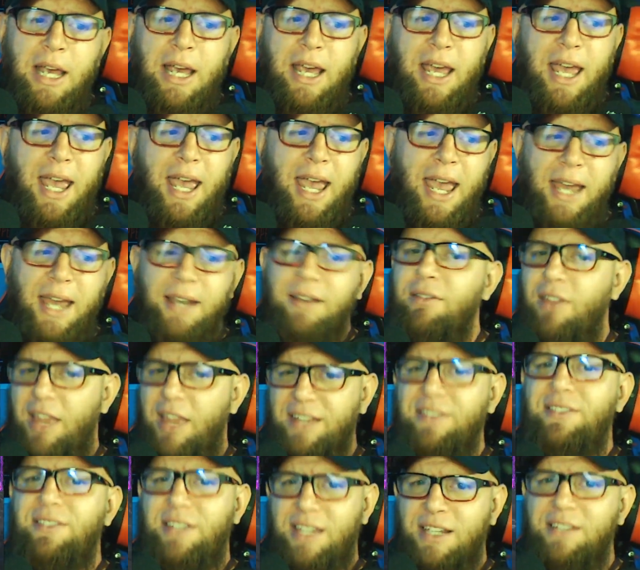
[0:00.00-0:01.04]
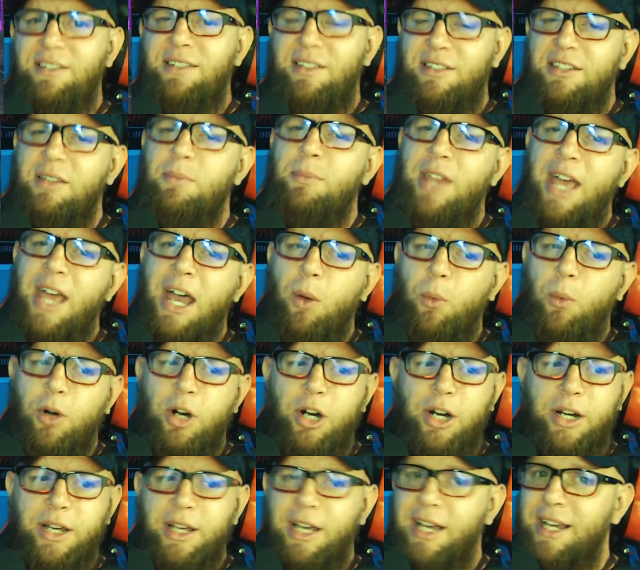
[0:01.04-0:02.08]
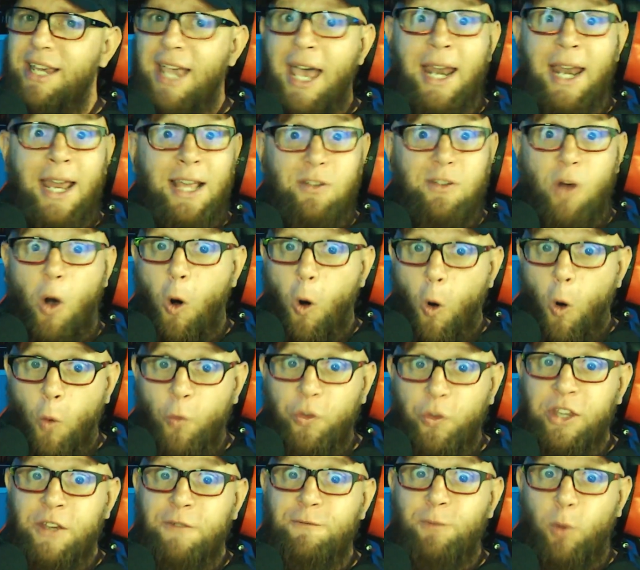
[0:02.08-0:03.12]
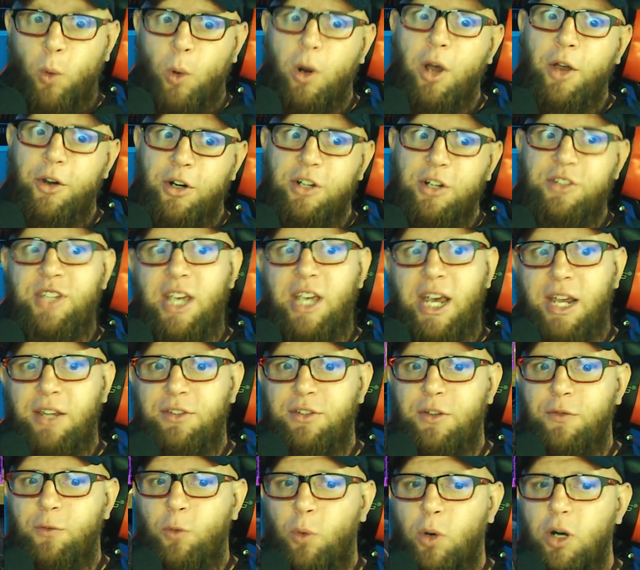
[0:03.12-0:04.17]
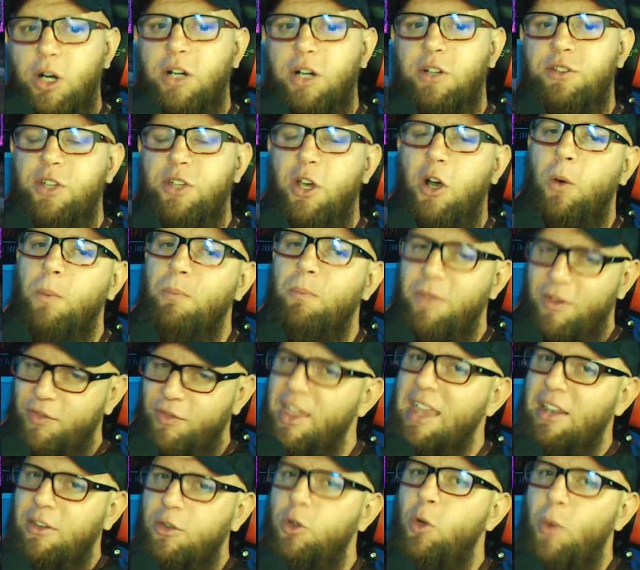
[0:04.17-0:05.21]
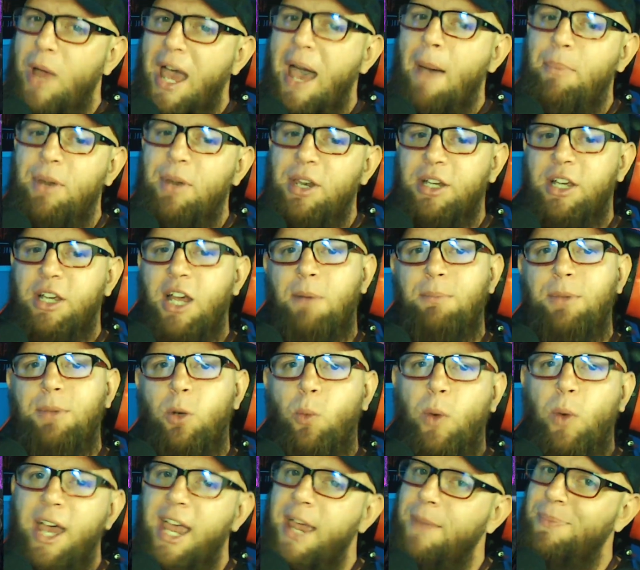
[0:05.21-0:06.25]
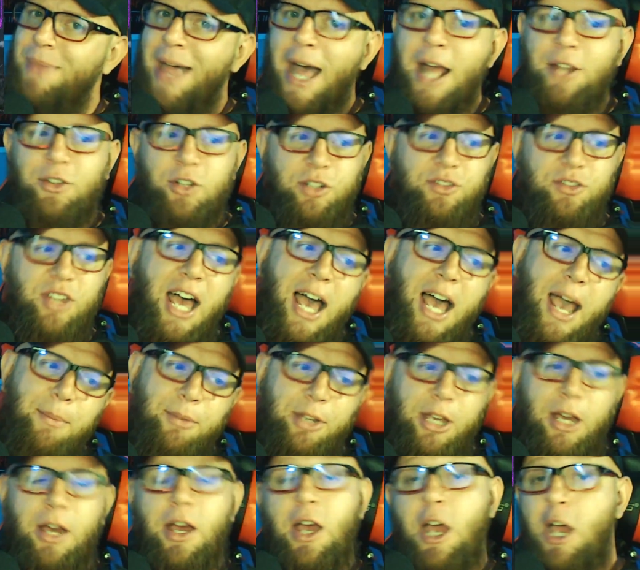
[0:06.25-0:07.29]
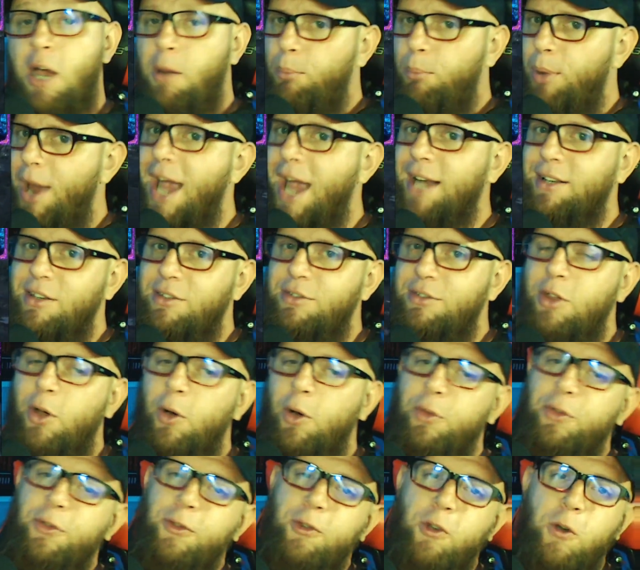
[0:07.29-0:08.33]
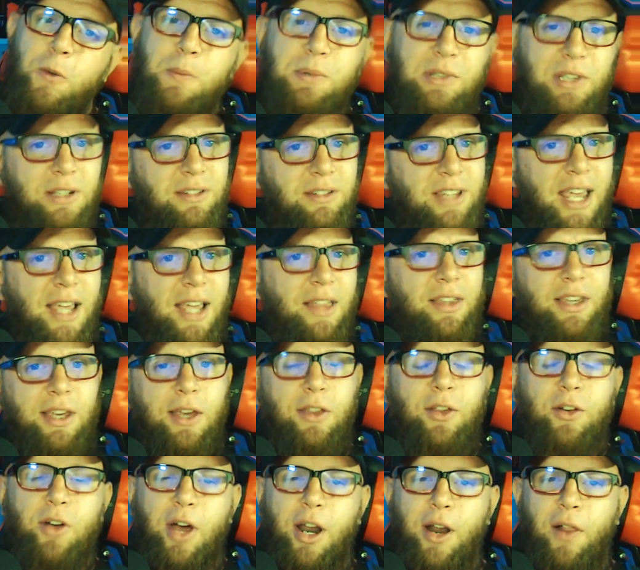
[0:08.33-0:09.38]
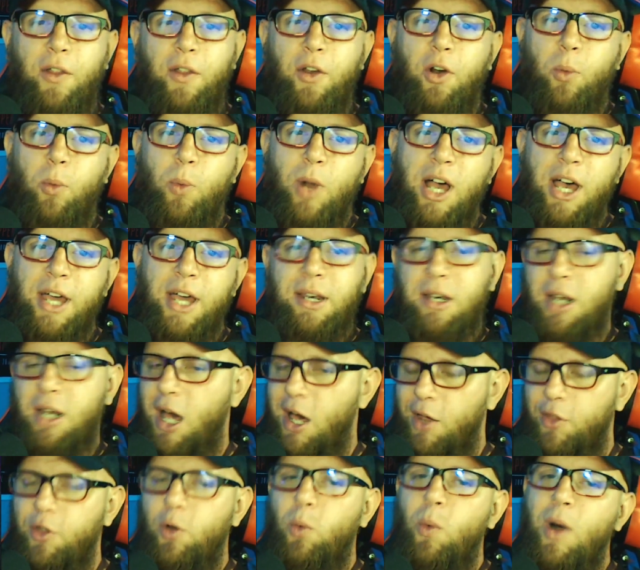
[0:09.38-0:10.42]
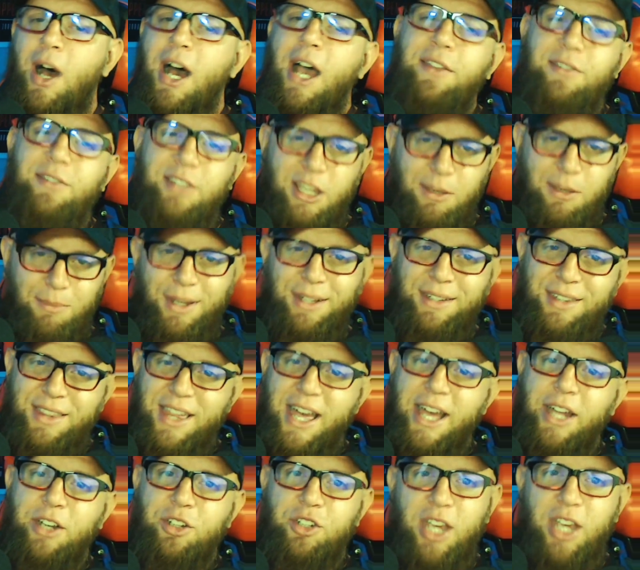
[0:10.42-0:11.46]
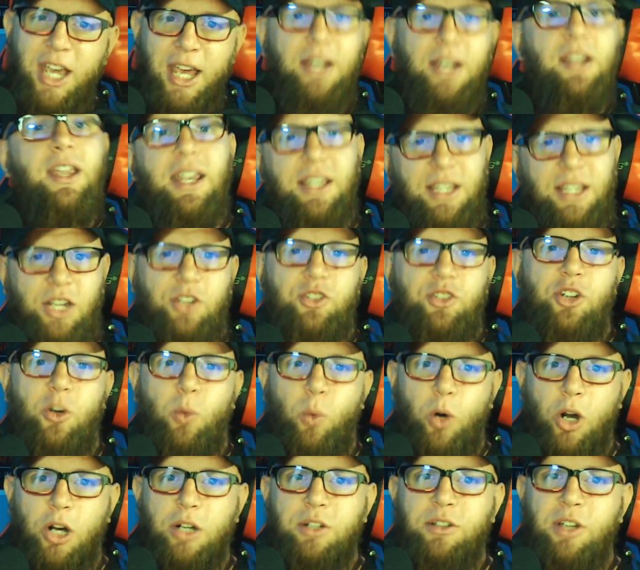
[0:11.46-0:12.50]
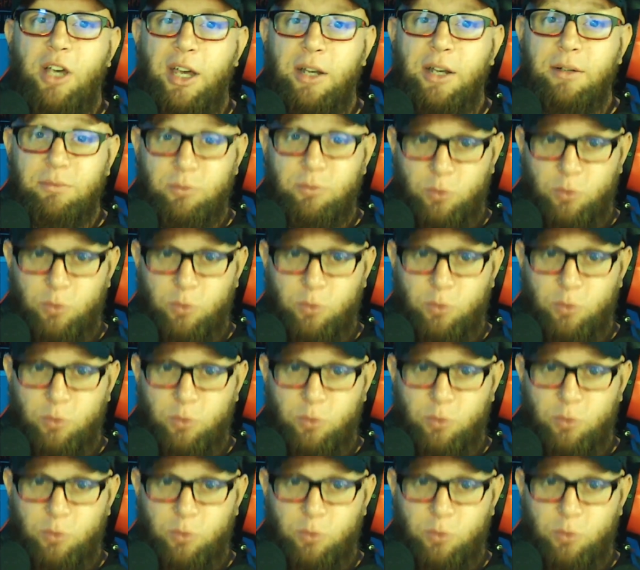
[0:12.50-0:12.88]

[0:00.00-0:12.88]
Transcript: and let's get to some of that work. Again, it's only four hundred seconds of work. So if they do happen to come your way, that's your time to practice those loops and take the killer on a little run. Otherwise, commit to that gen and get your work done.